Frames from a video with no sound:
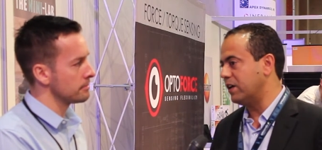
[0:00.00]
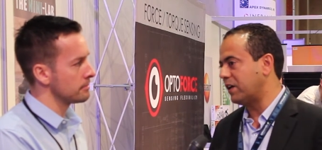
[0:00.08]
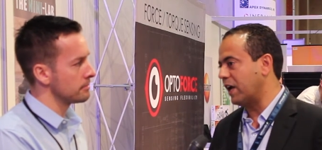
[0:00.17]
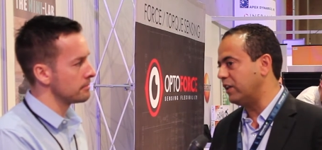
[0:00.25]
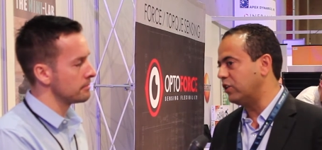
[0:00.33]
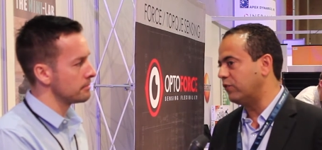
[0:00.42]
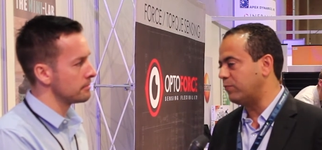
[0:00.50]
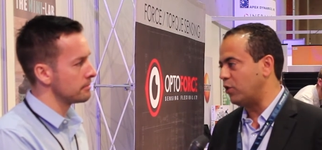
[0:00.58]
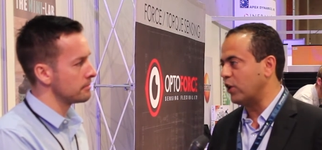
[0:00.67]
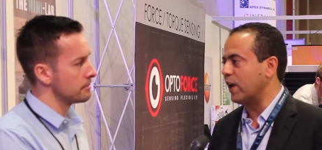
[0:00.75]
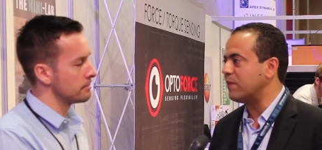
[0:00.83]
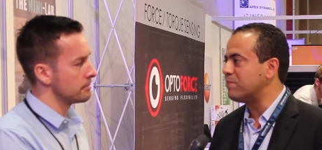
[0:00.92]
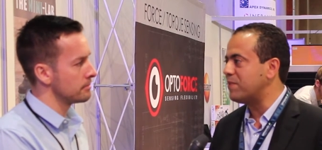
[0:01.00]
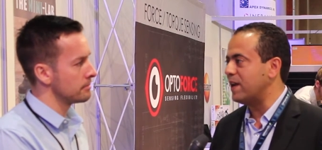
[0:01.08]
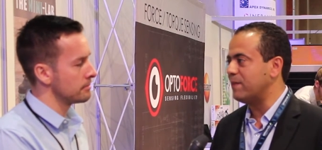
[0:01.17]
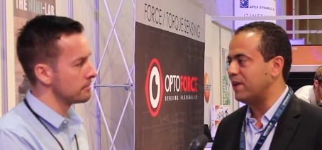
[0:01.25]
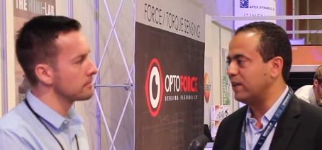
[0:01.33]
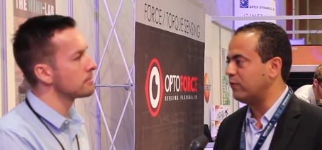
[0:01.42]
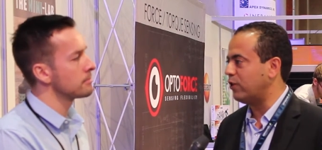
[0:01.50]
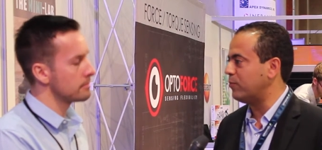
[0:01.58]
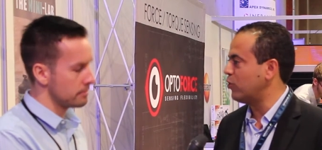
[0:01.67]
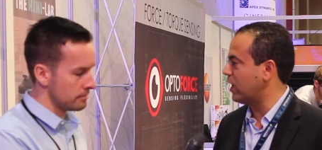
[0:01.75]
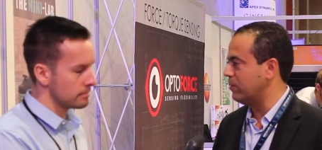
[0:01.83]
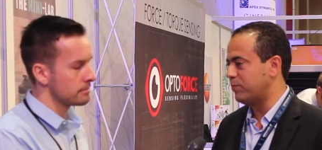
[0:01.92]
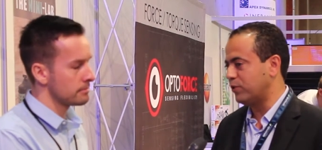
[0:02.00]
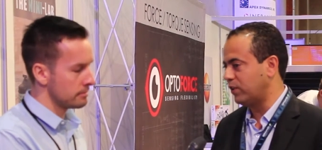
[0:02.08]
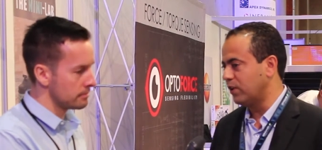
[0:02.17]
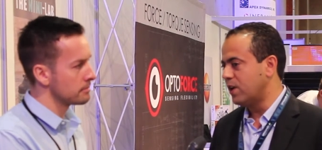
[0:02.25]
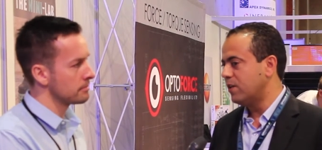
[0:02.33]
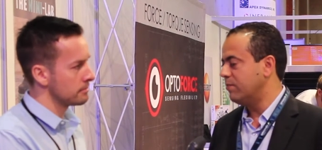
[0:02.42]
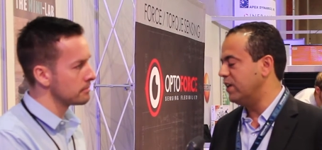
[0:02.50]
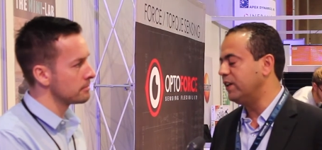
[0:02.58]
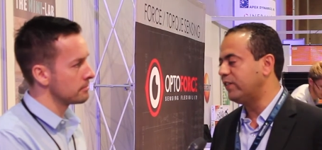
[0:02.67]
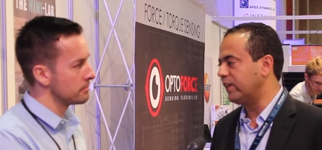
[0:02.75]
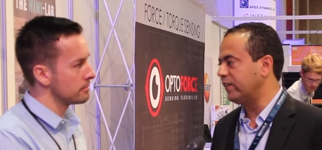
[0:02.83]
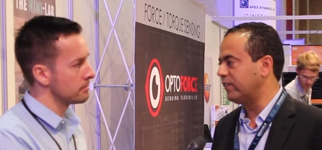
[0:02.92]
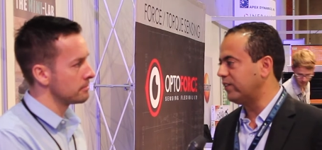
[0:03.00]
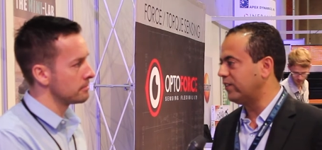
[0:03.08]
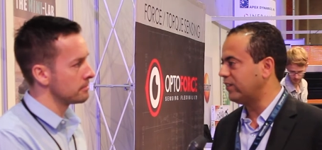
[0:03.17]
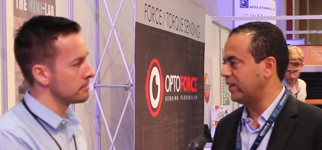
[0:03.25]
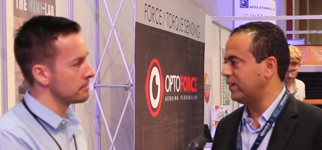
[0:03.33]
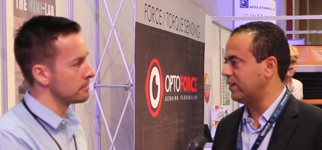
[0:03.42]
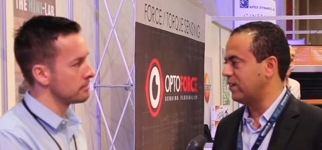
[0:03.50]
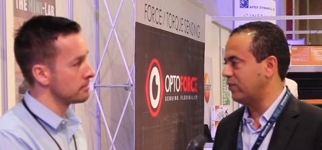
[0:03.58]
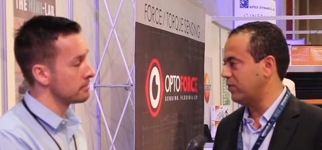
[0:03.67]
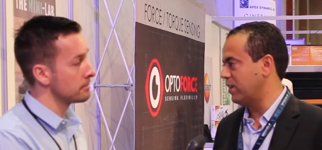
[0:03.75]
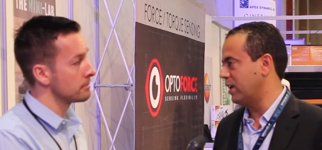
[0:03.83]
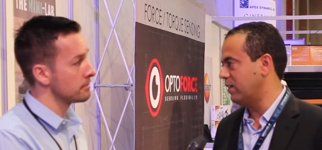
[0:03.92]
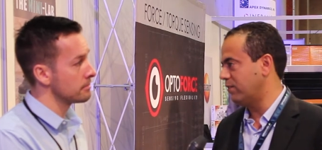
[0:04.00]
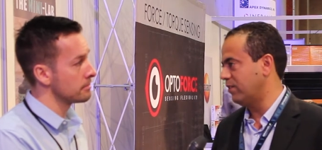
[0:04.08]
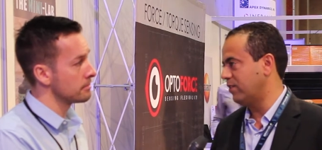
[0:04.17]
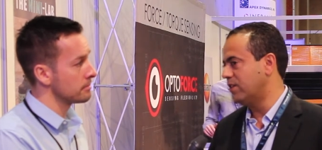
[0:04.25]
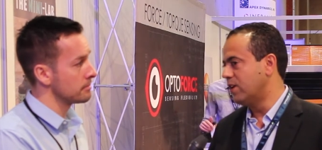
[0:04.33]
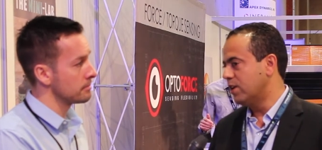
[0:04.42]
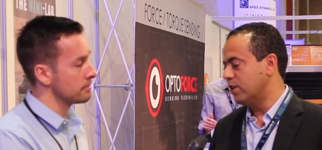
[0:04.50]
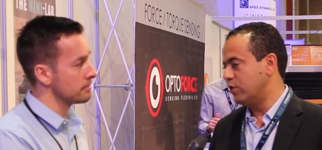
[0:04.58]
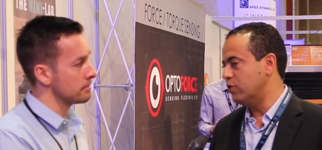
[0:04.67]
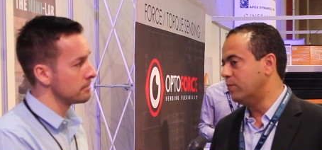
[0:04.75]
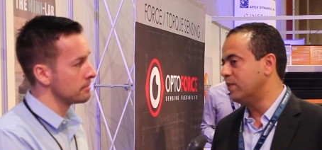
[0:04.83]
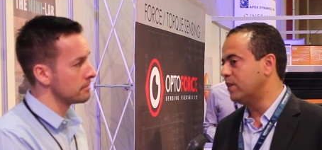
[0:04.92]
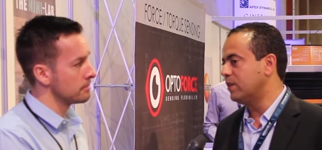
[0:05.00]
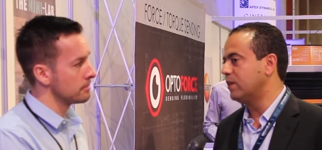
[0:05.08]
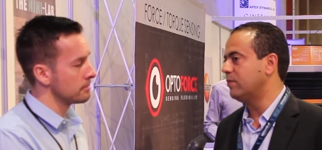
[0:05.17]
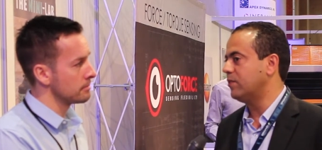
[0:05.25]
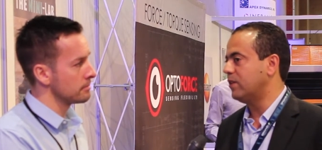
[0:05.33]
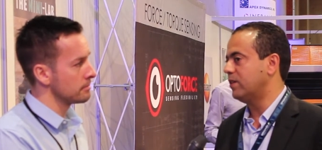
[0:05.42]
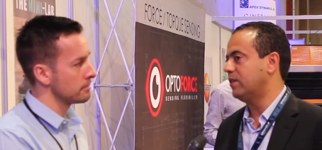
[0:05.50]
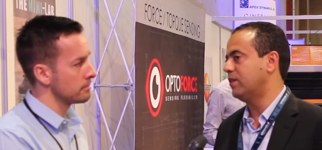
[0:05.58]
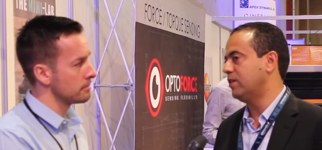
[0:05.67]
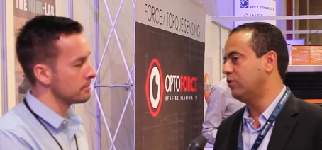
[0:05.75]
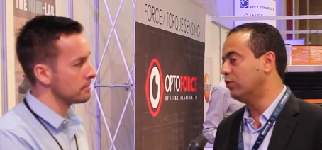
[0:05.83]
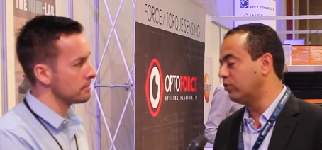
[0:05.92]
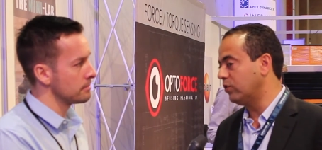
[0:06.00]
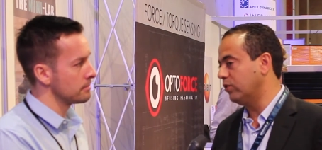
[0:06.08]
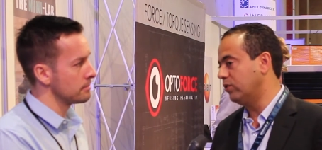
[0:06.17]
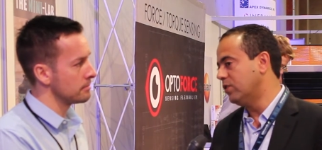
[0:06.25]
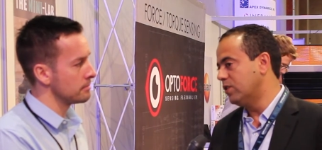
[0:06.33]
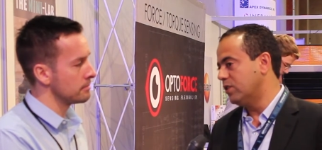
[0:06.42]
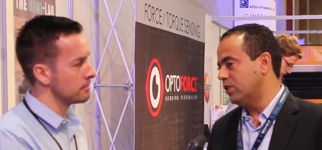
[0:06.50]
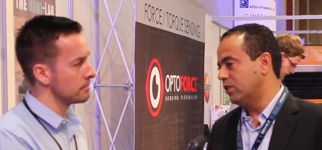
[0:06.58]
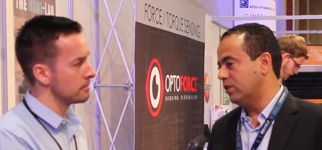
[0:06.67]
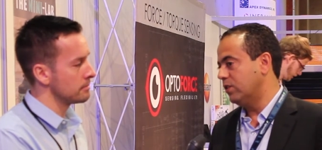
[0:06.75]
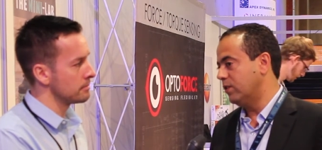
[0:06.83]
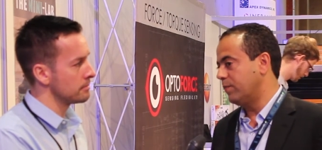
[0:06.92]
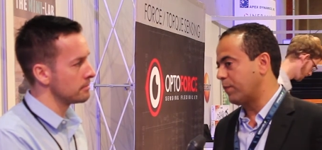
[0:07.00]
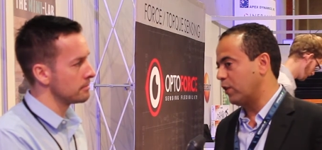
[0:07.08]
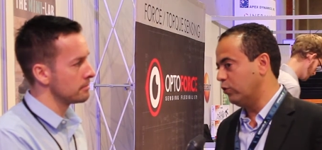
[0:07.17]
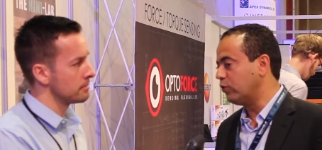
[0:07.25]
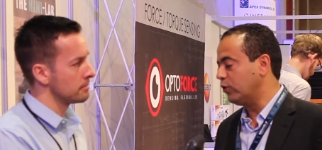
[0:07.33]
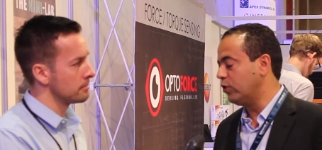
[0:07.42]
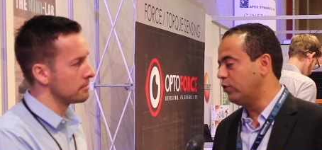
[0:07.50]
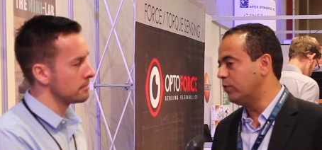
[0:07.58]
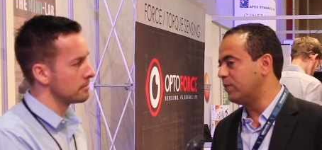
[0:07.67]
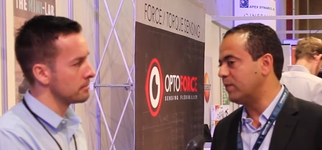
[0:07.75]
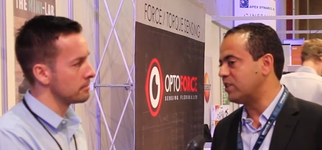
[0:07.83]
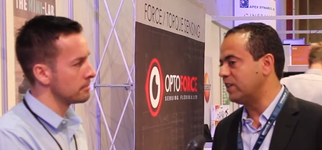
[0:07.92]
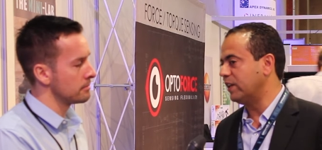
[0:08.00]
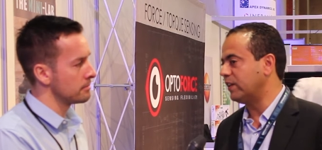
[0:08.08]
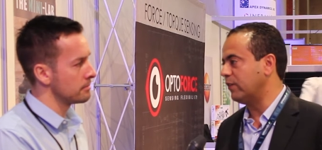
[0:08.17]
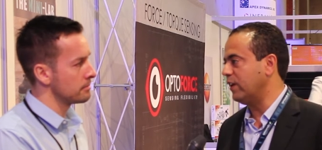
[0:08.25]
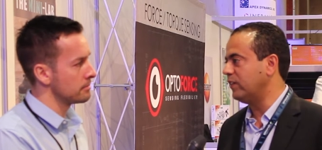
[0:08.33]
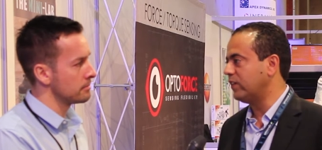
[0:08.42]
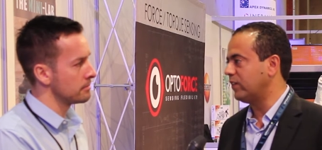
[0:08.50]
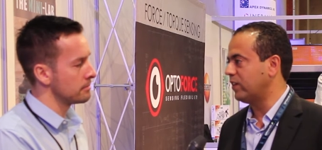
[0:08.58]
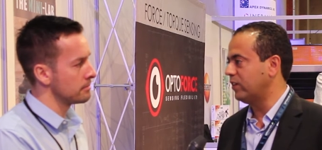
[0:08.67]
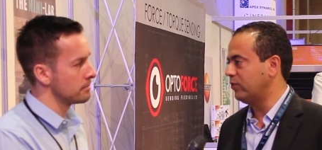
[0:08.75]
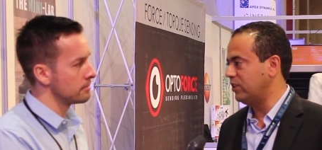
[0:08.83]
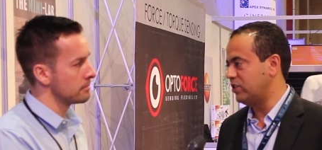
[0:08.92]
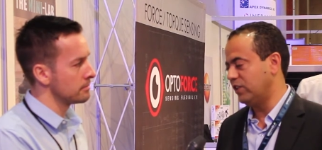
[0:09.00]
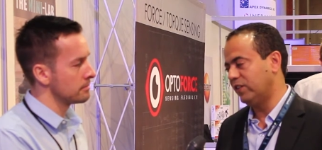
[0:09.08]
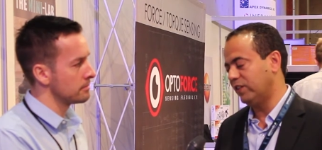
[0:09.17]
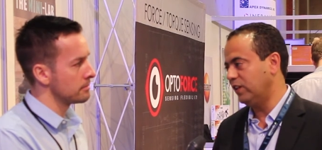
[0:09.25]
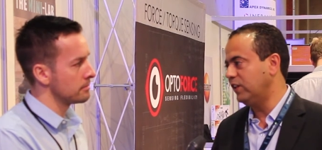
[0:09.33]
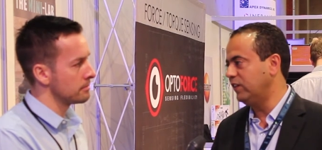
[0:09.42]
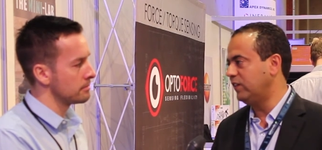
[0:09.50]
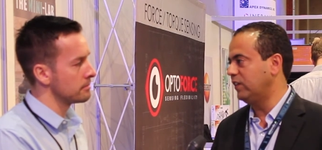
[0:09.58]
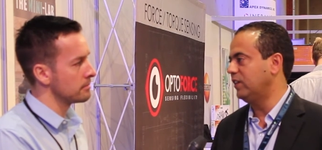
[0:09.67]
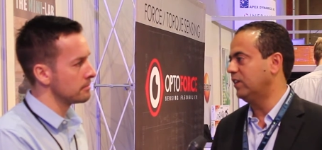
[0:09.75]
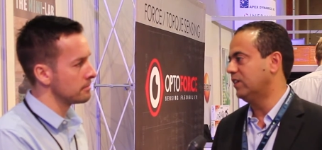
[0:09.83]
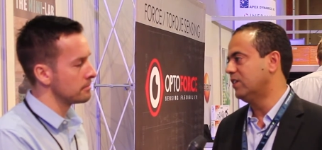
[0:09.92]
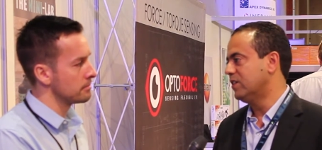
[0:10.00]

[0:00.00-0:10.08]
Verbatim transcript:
Speaker 1: kind of plug and play platform. We can put many sensors and uh, we have human use, useful human machine interfaces, which is easy,